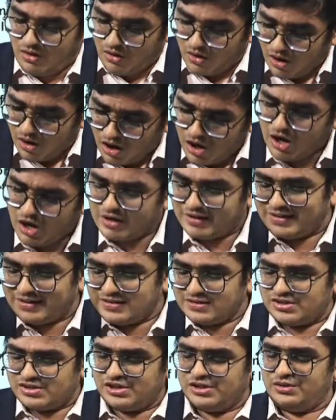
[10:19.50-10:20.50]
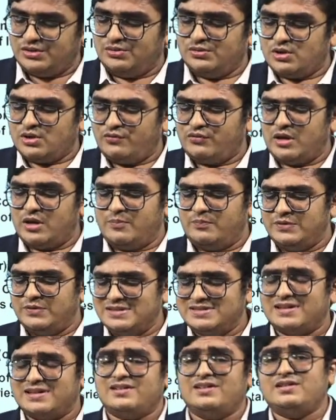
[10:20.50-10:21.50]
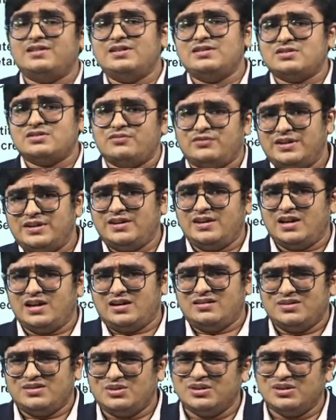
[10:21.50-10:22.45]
or Institute of Company Secretaries of India,